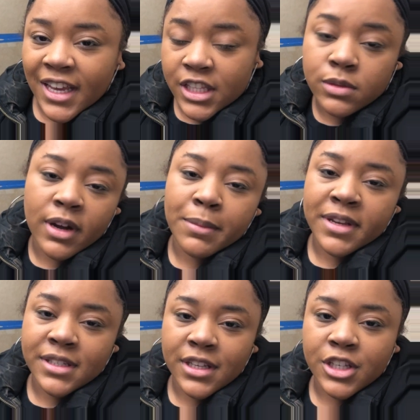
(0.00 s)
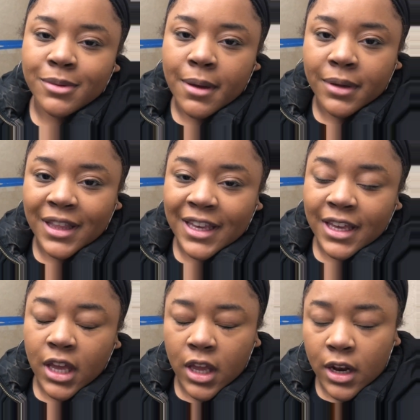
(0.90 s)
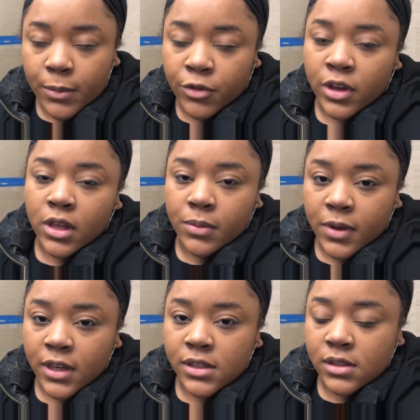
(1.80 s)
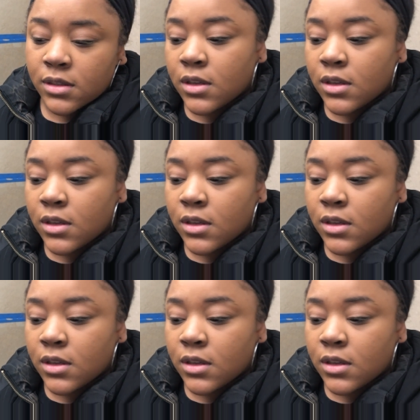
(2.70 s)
Hence why my ceiling's probably leaking and I'm freaking pissed.